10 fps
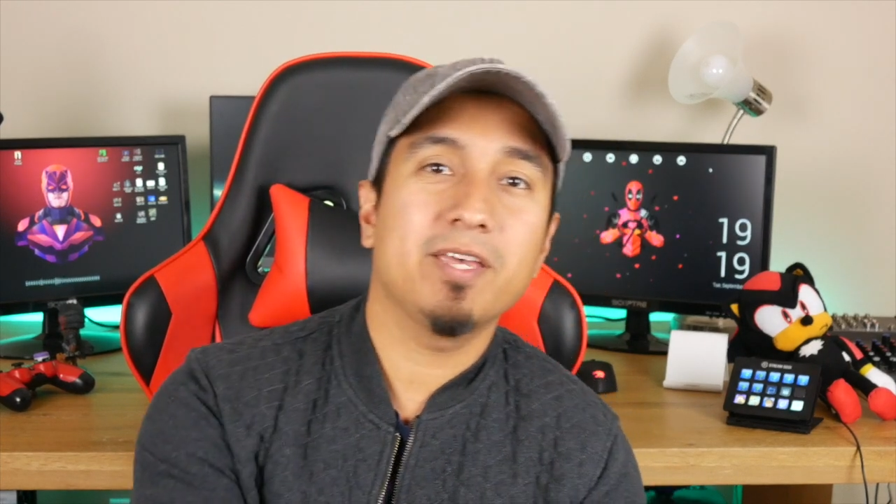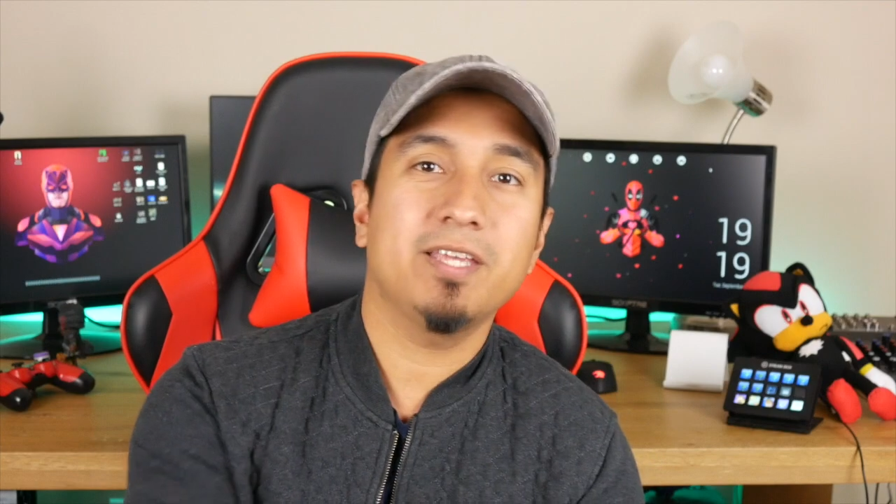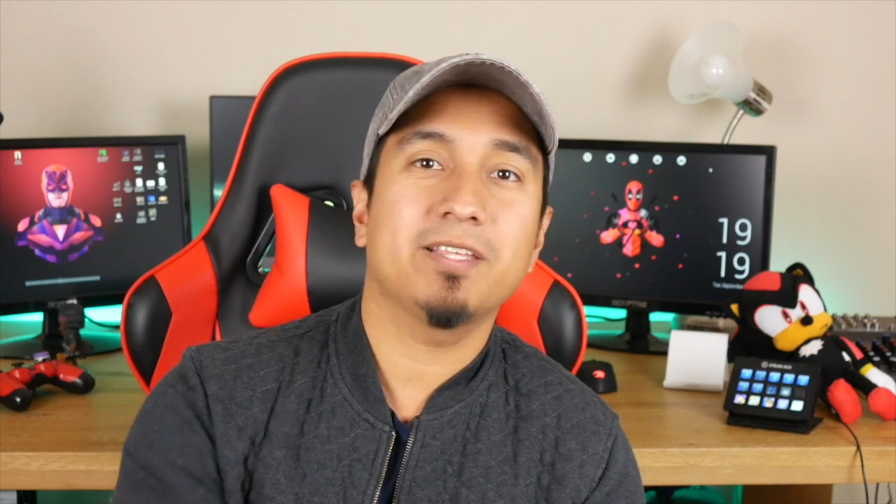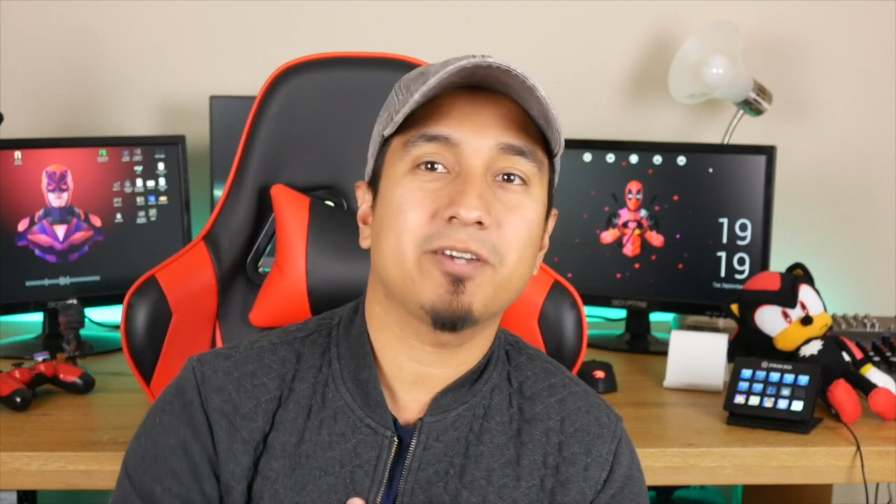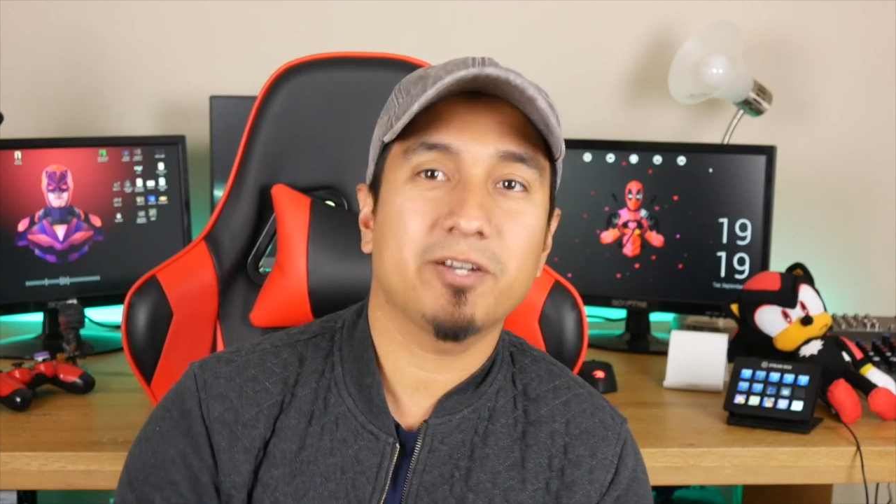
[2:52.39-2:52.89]

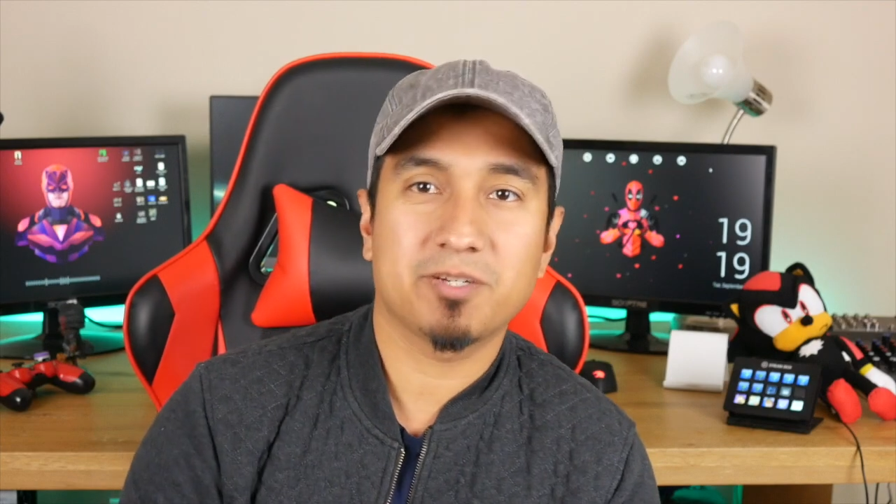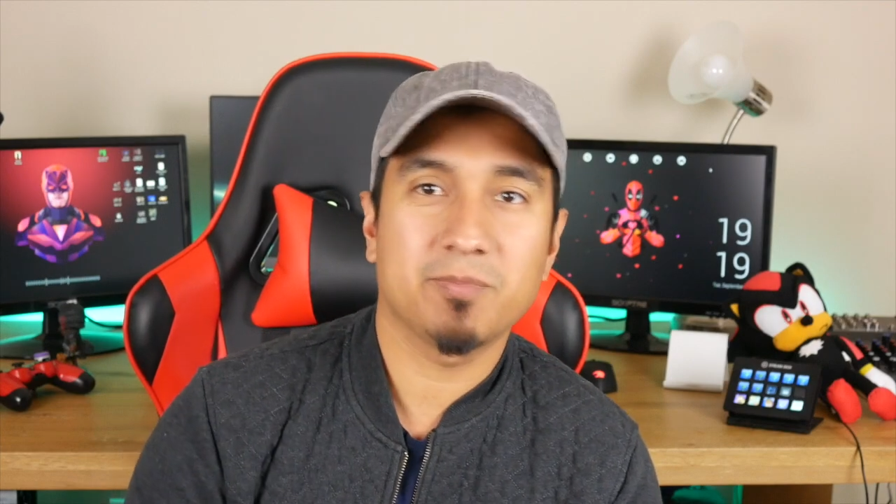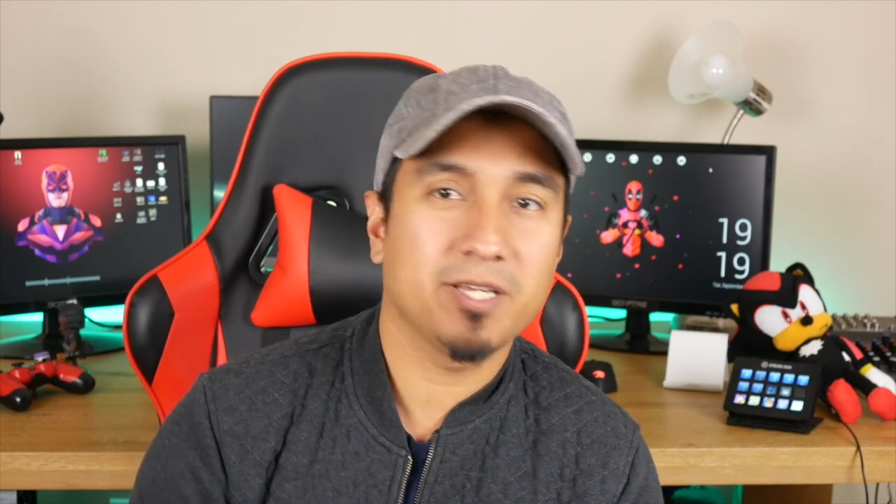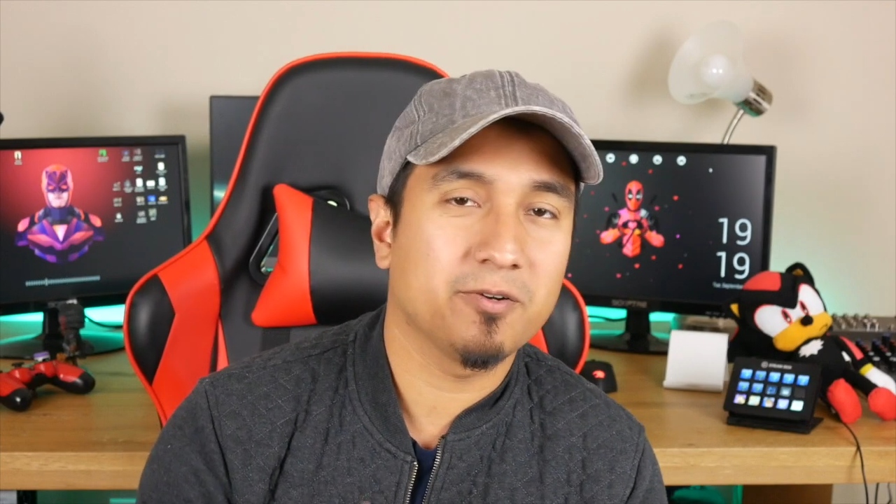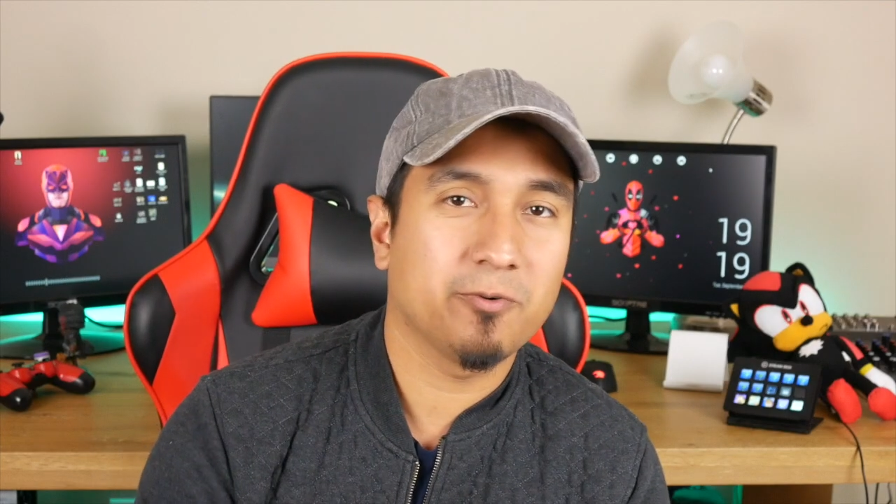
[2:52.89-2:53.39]
it touched
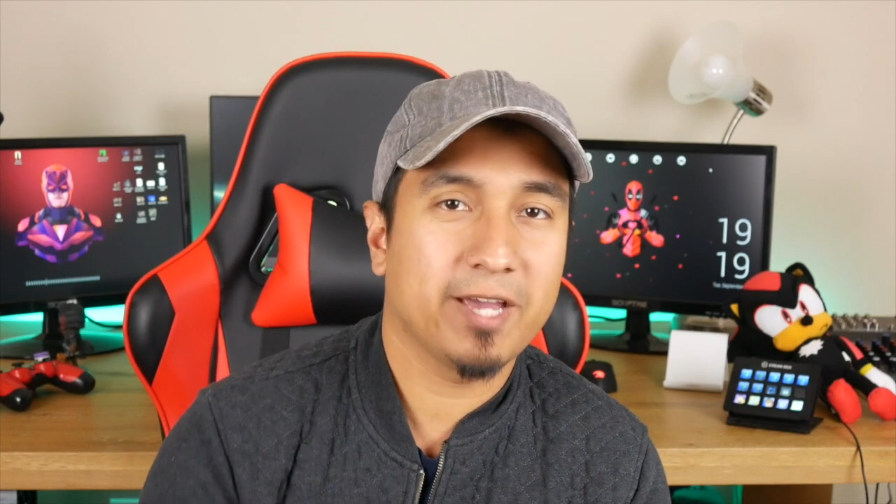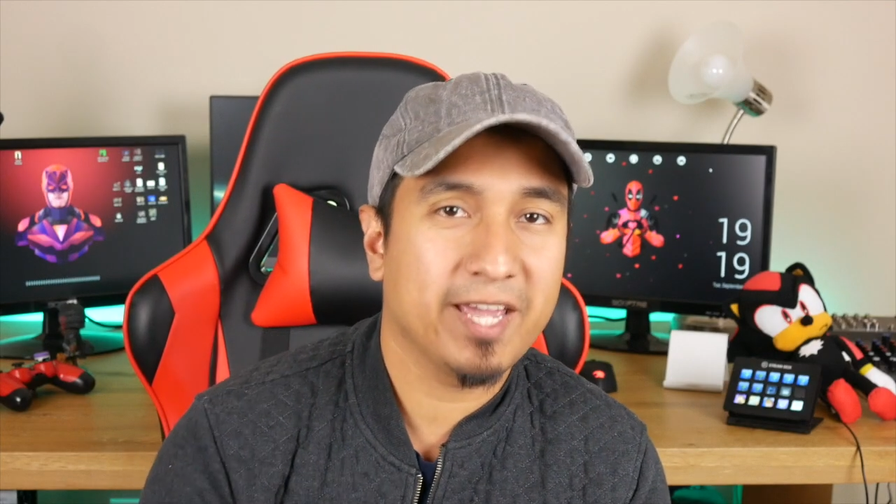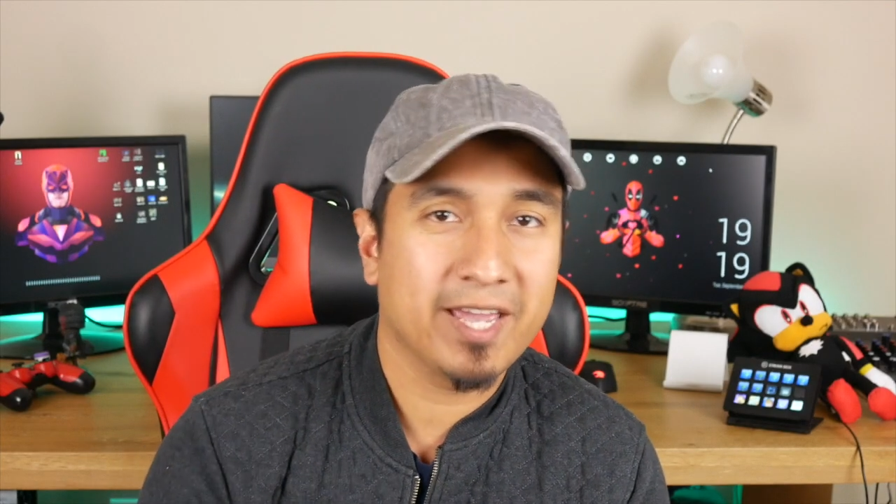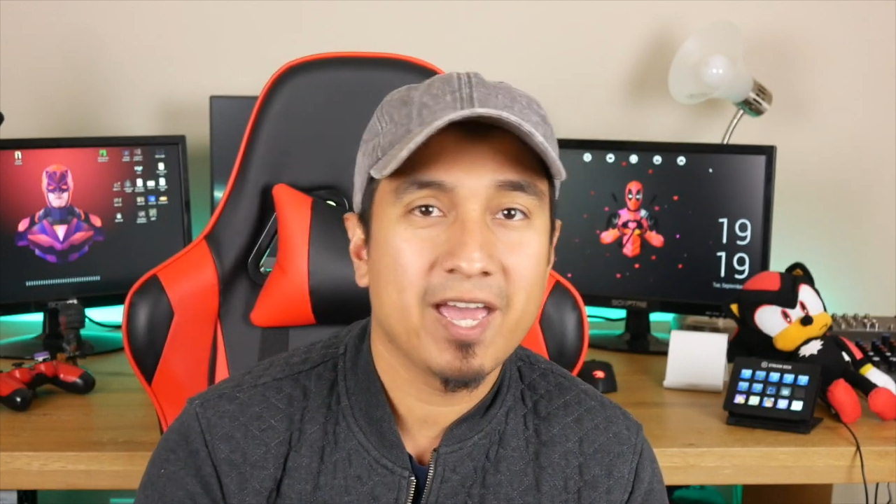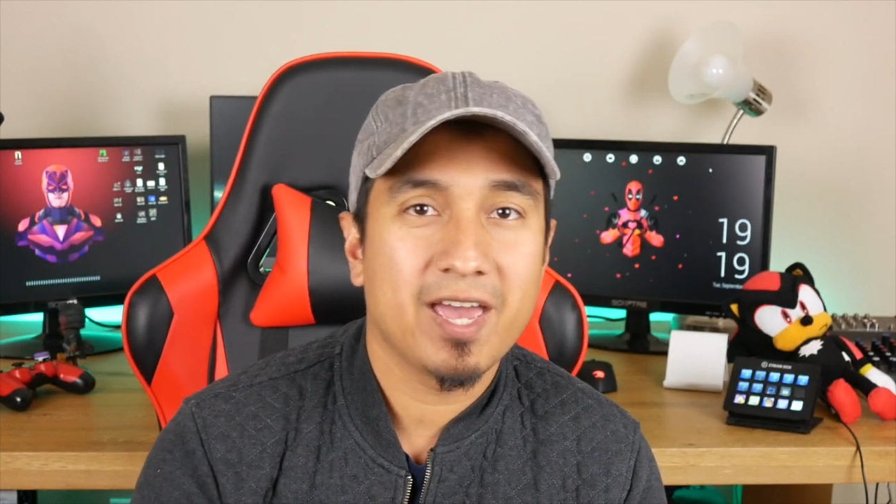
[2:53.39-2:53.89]
me in a way.